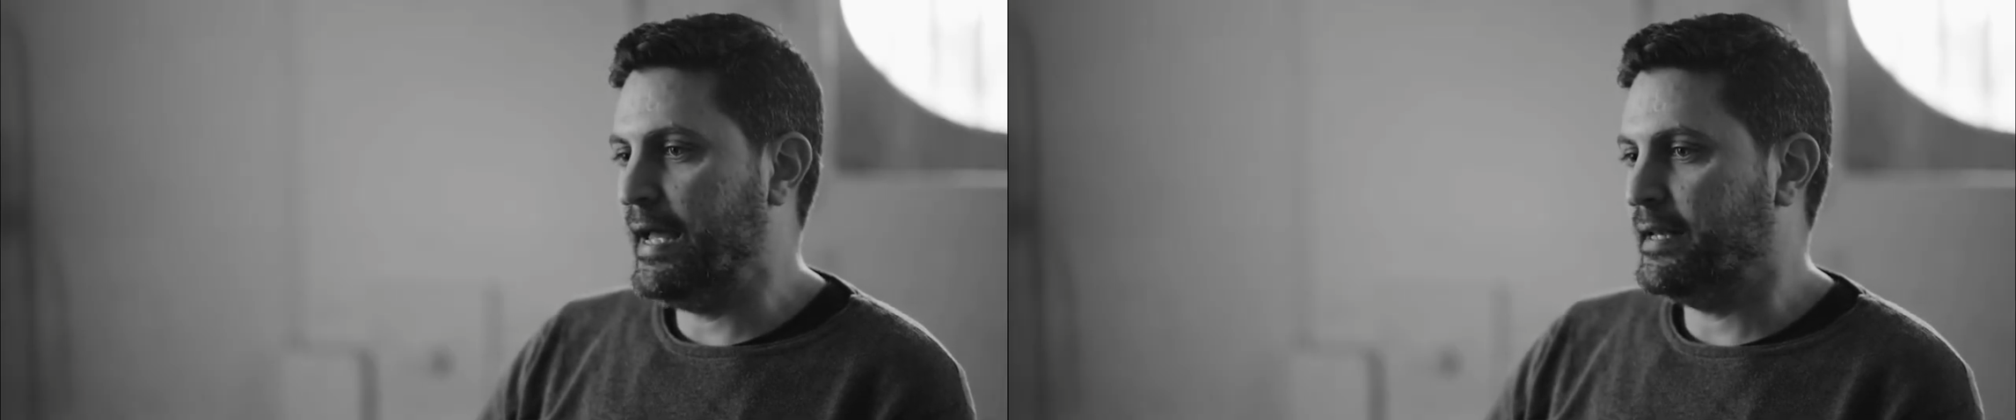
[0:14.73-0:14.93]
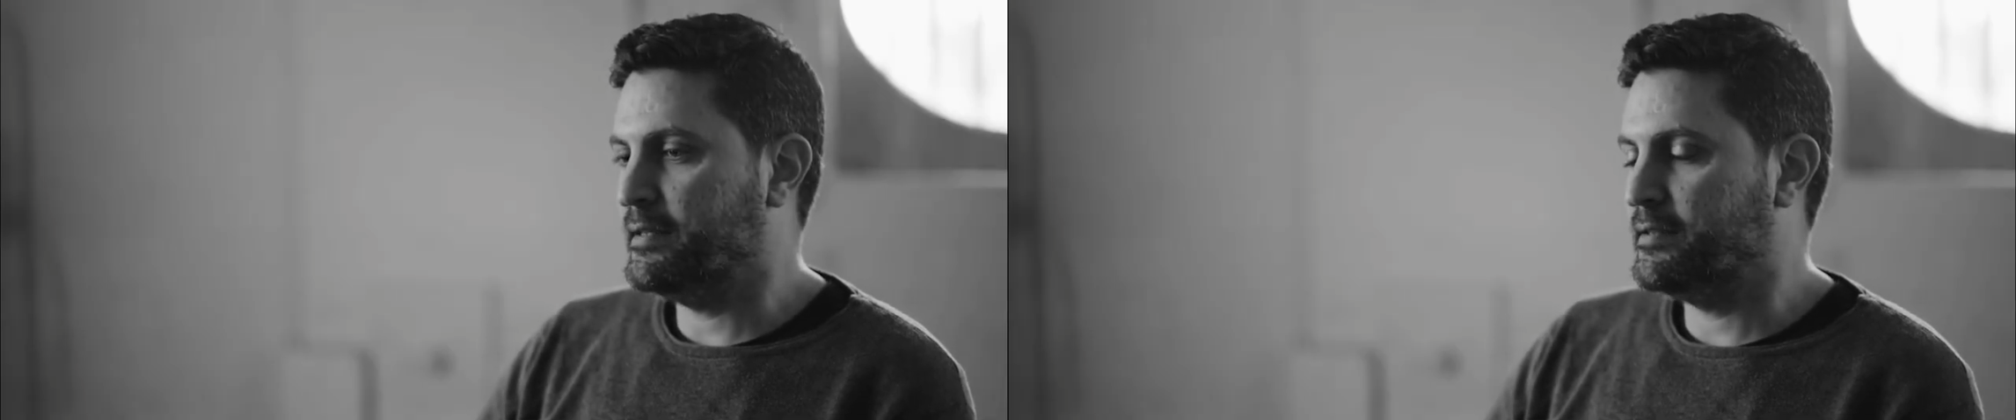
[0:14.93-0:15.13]

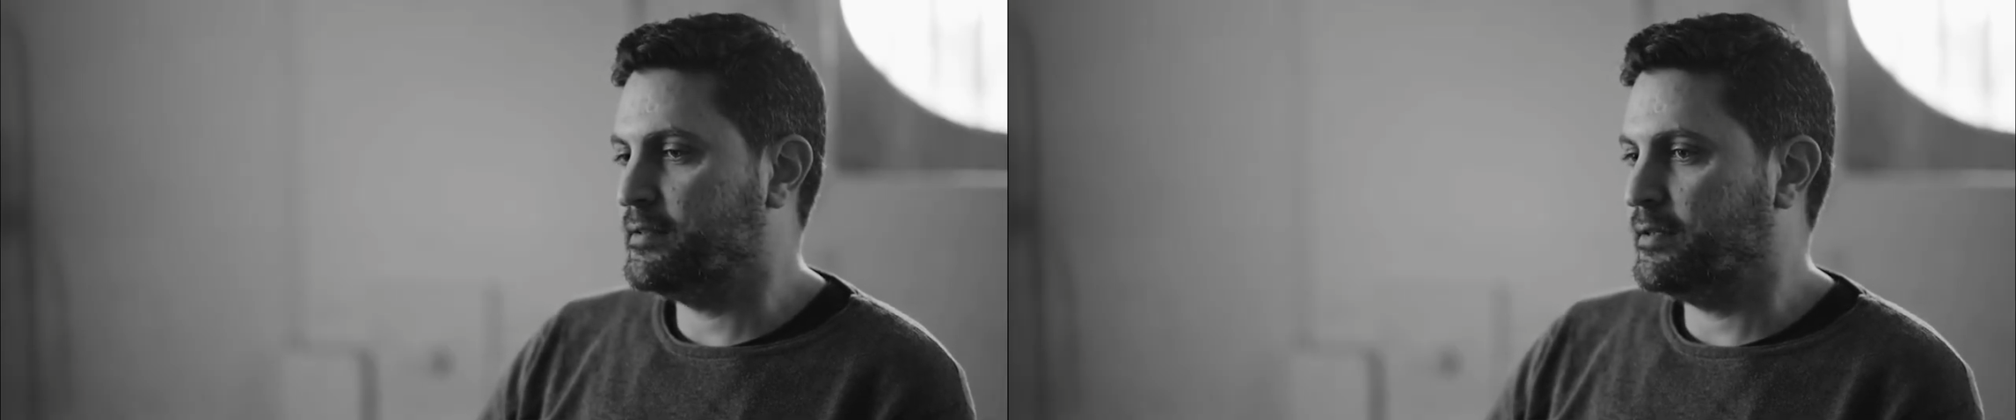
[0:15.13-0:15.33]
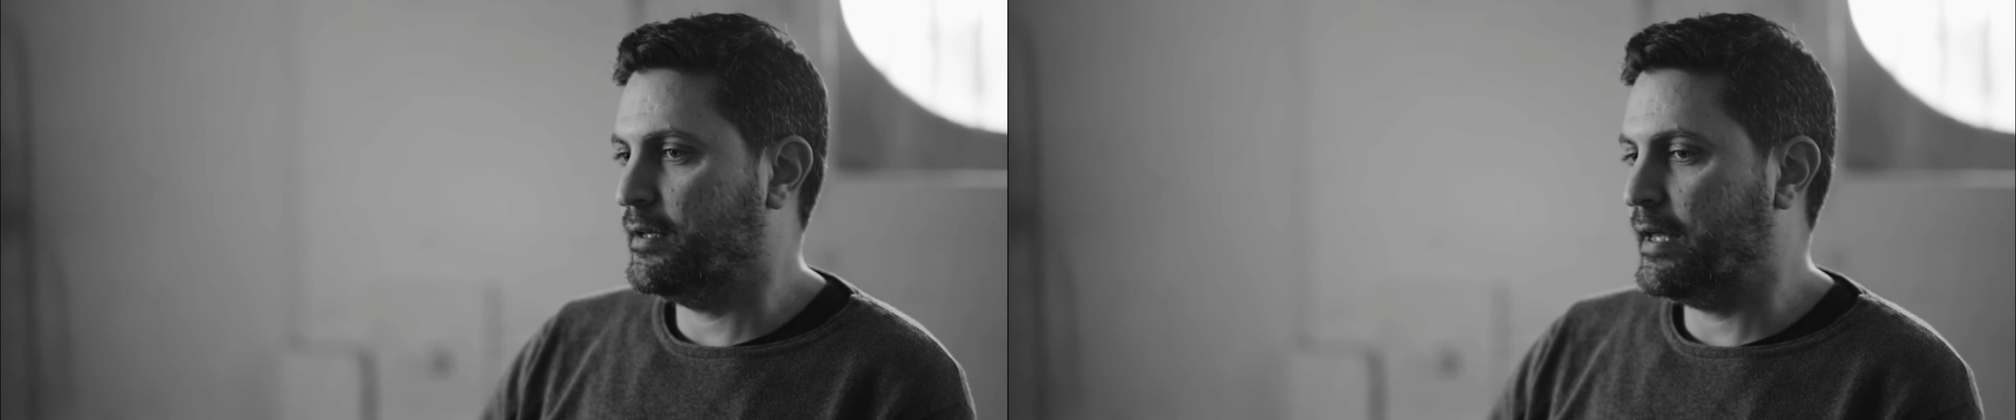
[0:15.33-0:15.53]

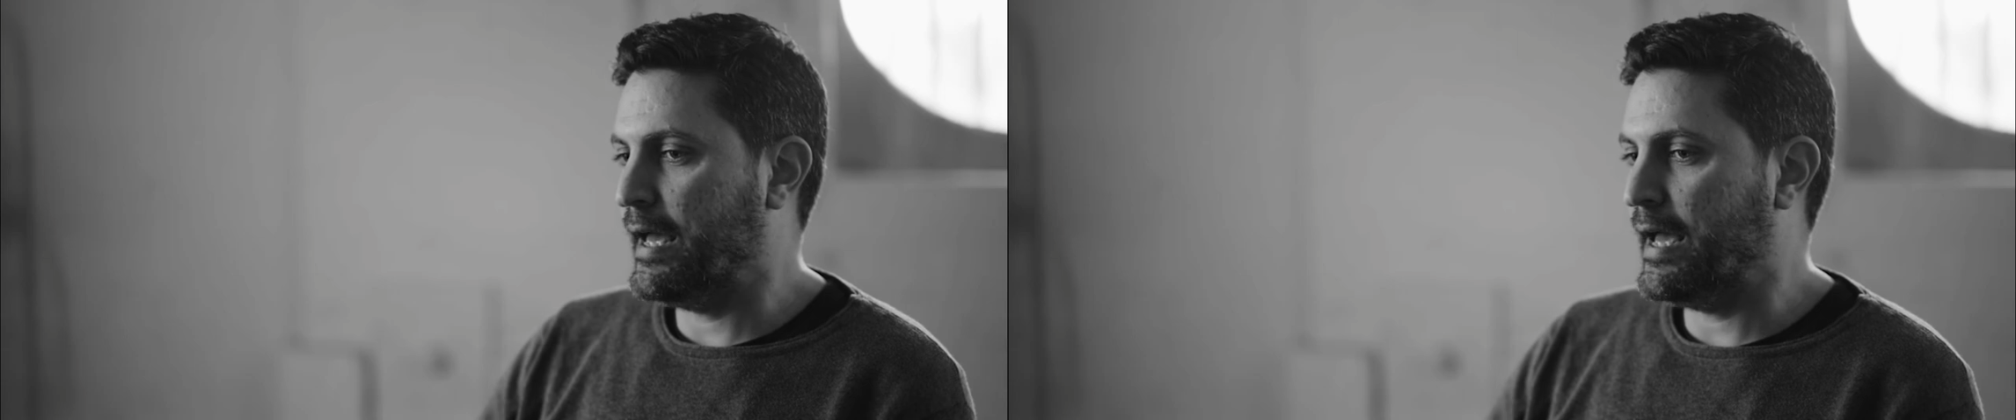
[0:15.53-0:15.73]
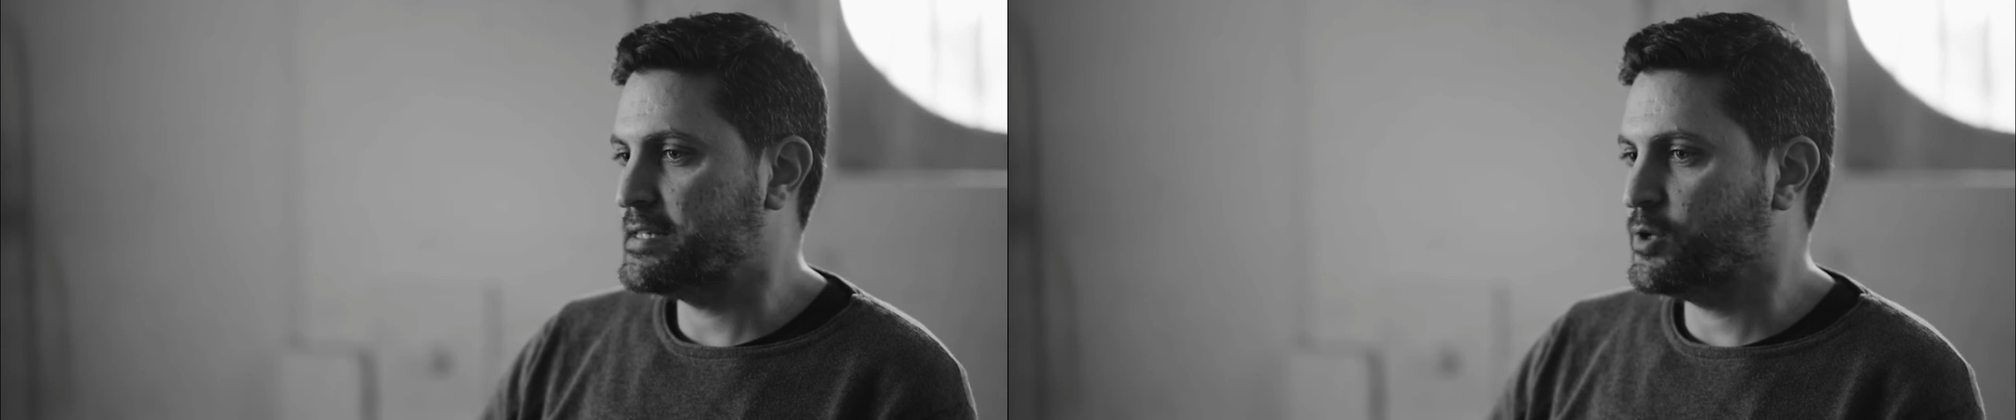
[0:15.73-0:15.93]
and
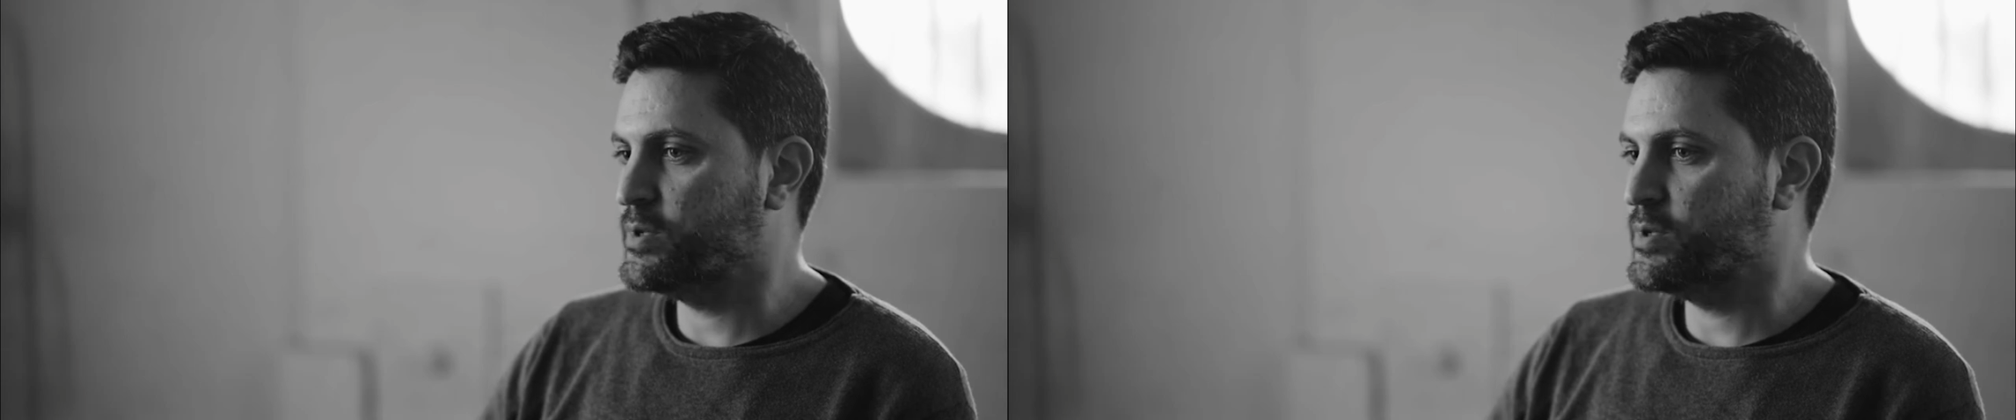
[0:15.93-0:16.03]
as a